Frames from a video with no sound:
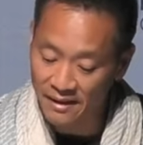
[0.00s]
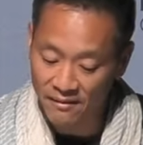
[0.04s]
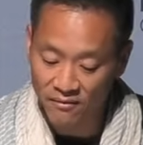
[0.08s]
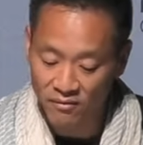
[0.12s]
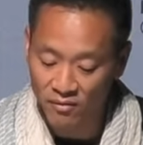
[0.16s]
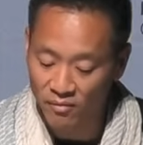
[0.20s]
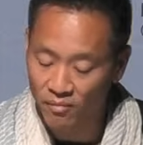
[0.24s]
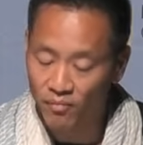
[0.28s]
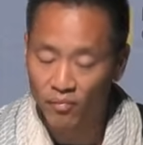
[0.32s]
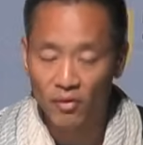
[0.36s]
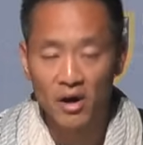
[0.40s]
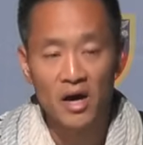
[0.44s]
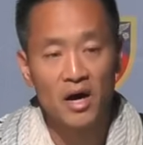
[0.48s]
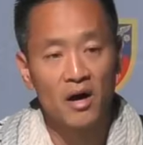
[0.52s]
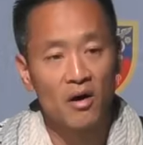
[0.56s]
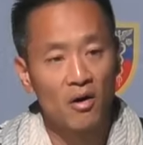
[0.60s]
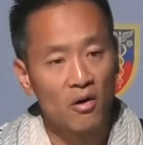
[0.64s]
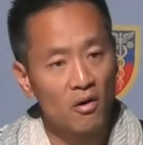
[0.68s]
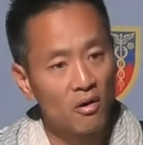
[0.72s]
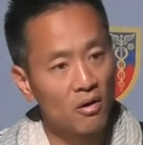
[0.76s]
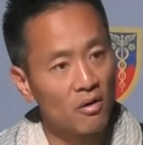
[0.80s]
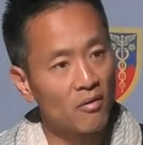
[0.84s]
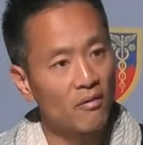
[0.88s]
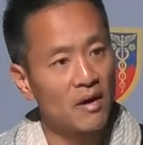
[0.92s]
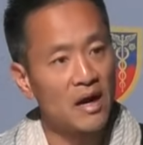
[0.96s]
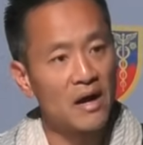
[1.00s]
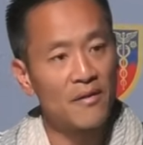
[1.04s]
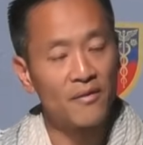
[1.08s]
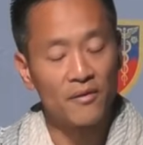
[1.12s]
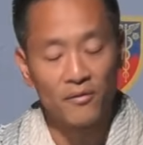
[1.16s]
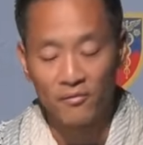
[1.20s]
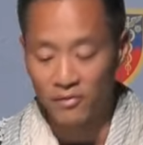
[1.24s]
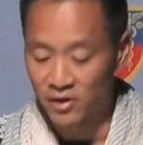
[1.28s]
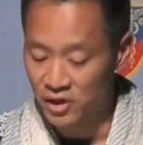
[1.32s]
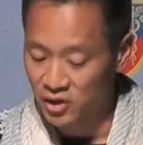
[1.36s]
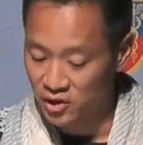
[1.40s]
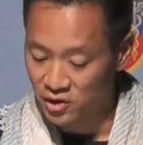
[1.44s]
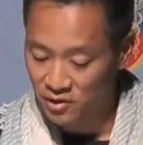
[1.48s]
they were brought all around the
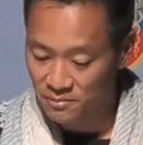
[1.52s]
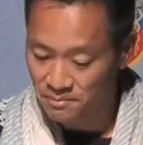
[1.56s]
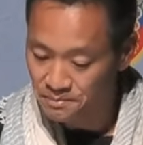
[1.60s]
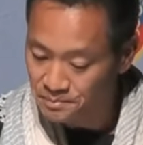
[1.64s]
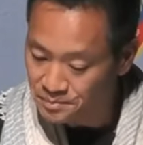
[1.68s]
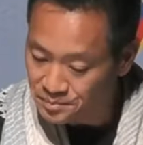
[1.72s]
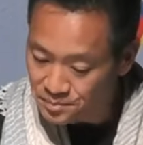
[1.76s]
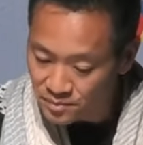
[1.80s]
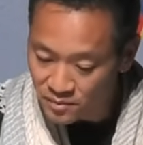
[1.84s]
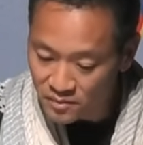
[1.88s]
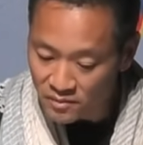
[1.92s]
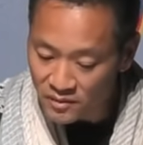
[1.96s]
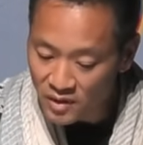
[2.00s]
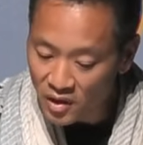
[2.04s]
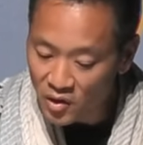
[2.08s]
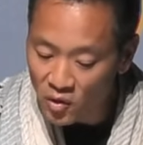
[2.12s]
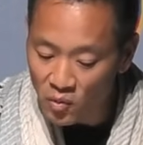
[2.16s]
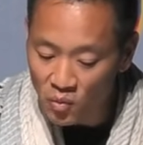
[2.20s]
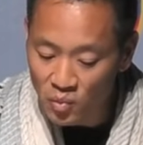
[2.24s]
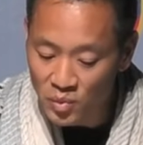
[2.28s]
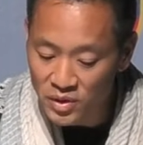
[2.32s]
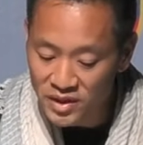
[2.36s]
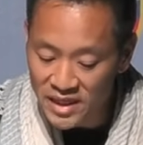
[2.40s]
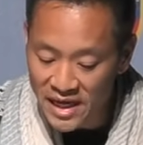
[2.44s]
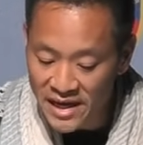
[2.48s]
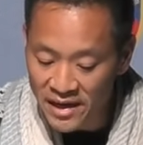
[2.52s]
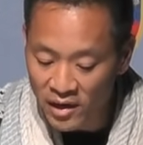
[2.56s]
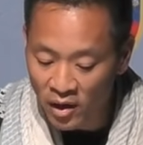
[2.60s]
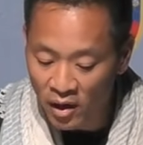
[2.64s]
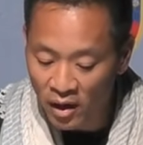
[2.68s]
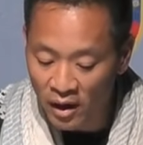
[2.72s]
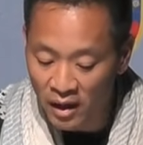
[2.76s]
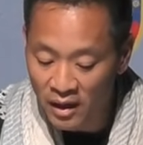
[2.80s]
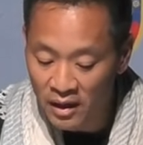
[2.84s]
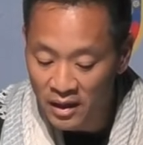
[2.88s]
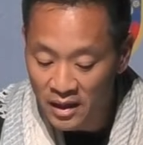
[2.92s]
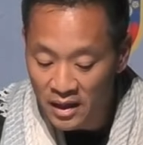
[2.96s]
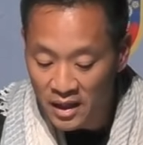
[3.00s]
region. We take
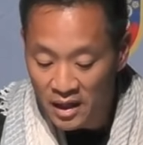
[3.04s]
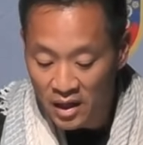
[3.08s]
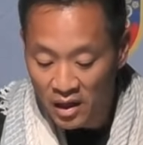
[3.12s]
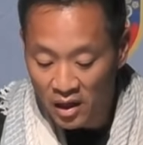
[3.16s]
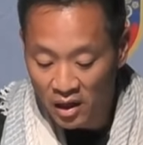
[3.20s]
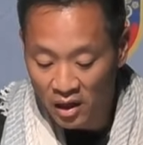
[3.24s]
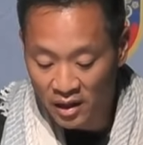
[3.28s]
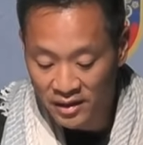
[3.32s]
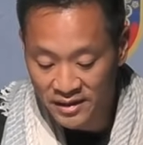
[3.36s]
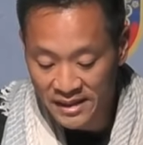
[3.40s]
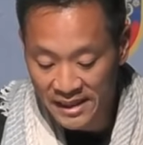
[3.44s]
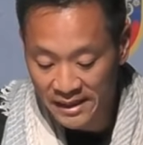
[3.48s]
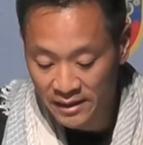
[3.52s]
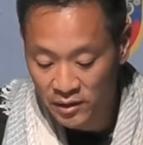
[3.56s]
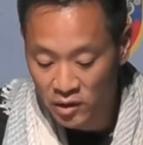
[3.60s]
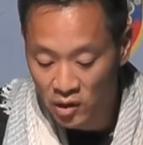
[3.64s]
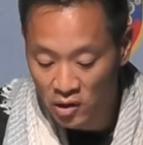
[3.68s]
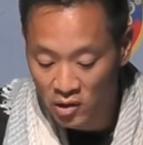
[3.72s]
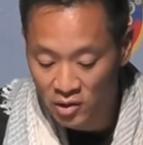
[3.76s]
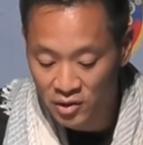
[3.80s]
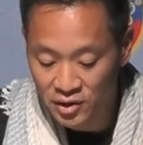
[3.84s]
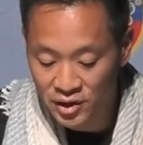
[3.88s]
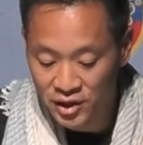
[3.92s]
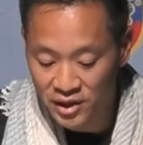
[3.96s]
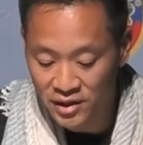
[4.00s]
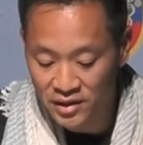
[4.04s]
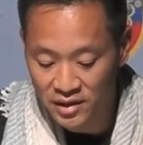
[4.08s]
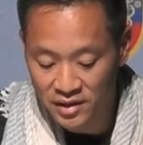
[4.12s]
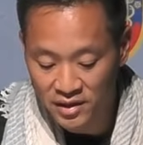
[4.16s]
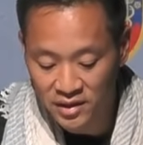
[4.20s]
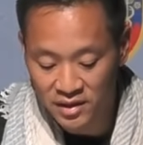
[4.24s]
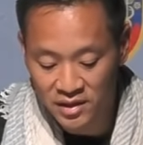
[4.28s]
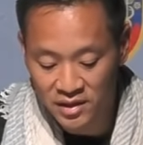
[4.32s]
our, our technology, this